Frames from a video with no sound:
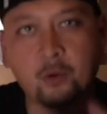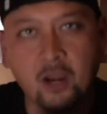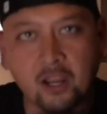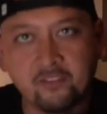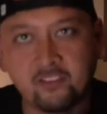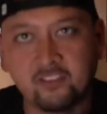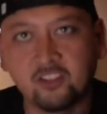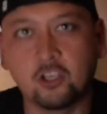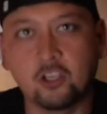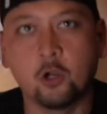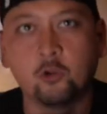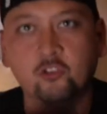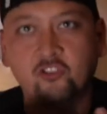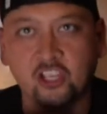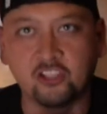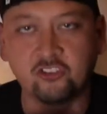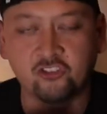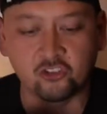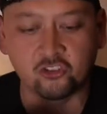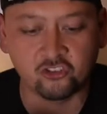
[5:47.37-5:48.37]
privacy code,
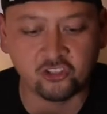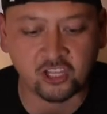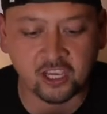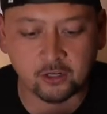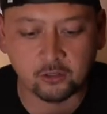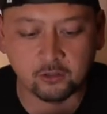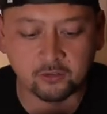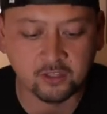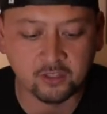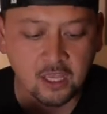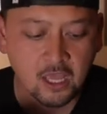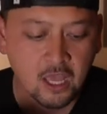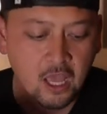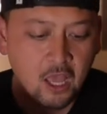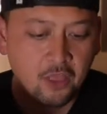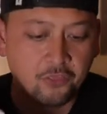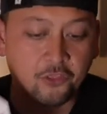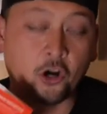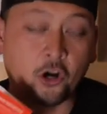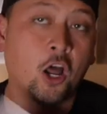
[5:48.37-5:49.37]
changing your channels.
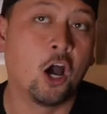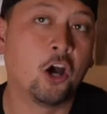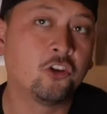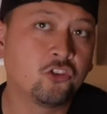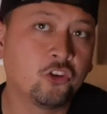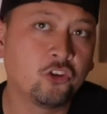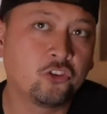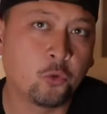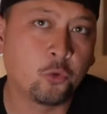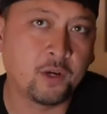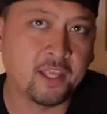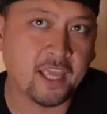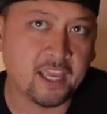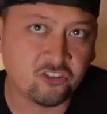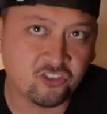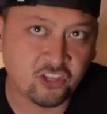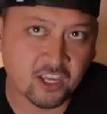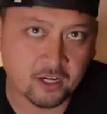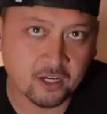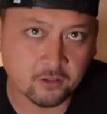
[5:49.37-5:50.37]
There are
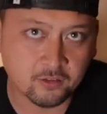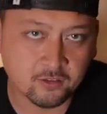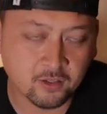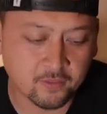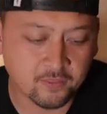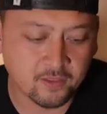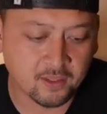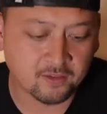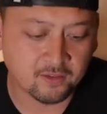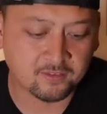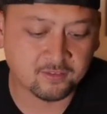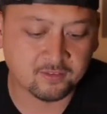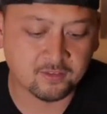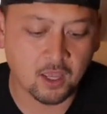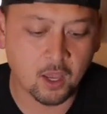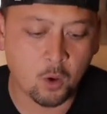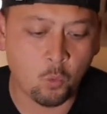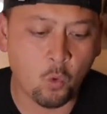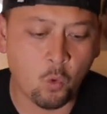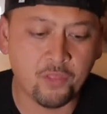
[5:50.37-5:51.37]
128 channels on this.
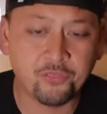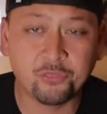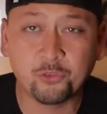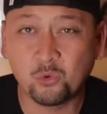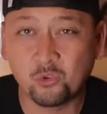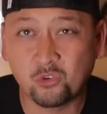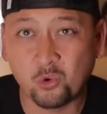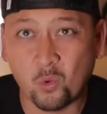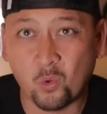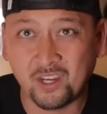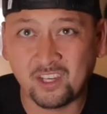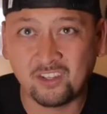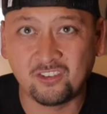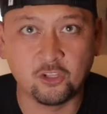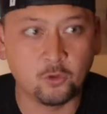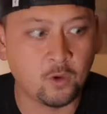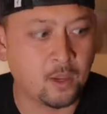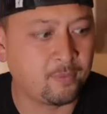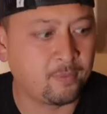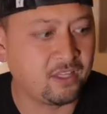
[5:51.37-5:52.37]
1 through
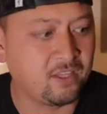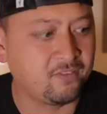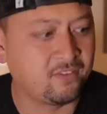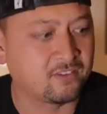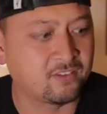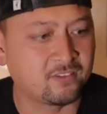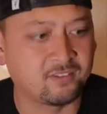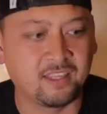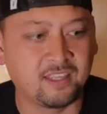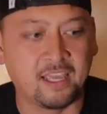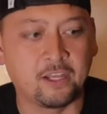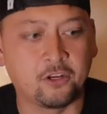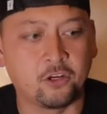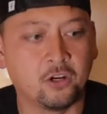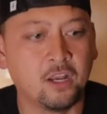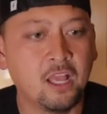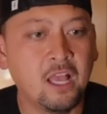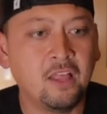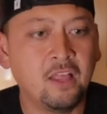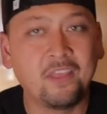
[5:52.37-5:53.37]
22, I believe, is a
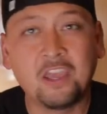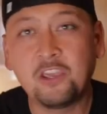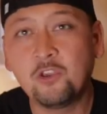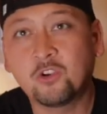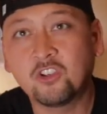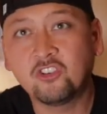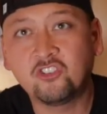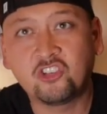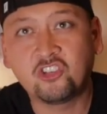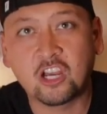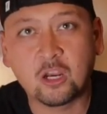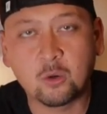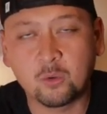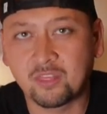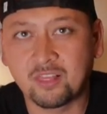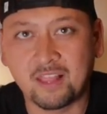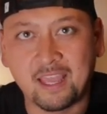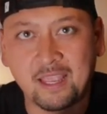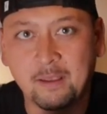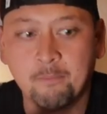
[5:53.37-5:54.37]
standard that you can share
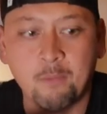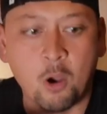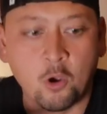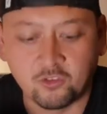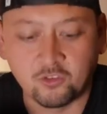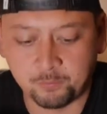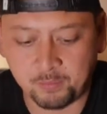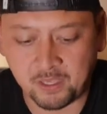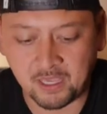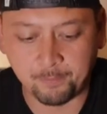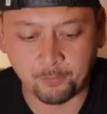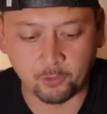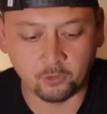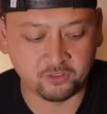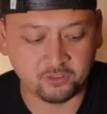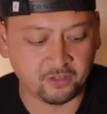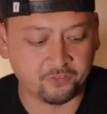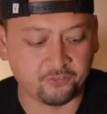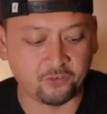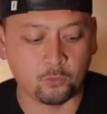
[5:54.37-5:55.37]
with like most people,
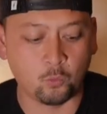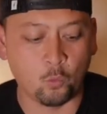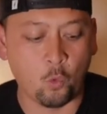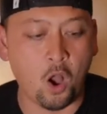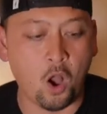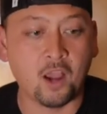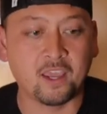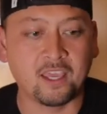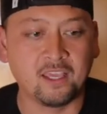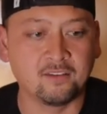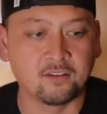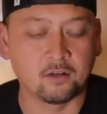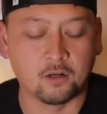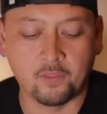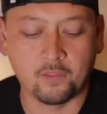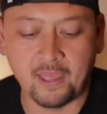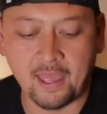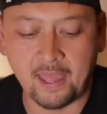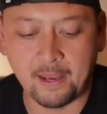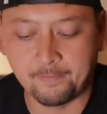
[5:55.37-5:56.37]
different walkies and
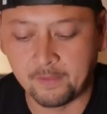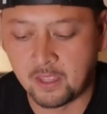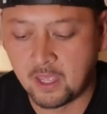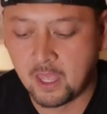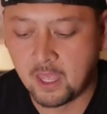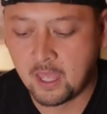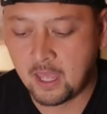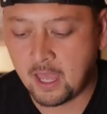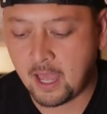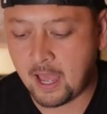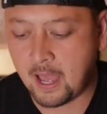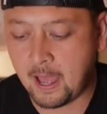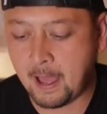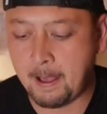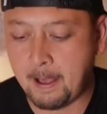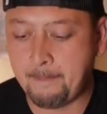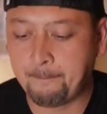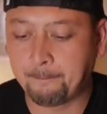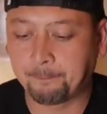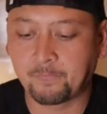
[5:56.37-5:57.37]
all that.
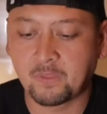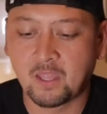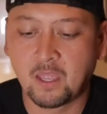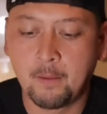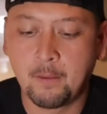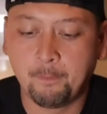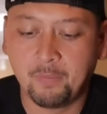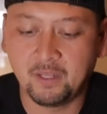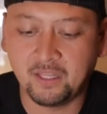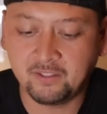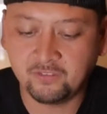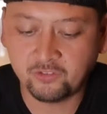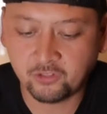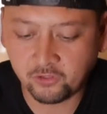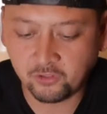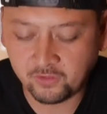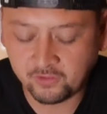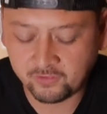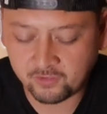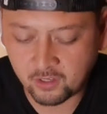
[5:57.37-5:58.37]
But let's
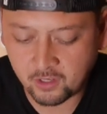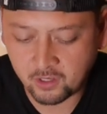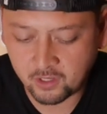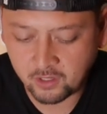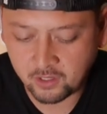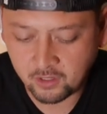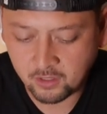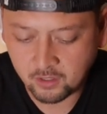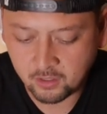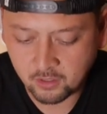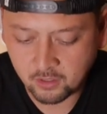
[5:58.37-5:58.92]
turn this on.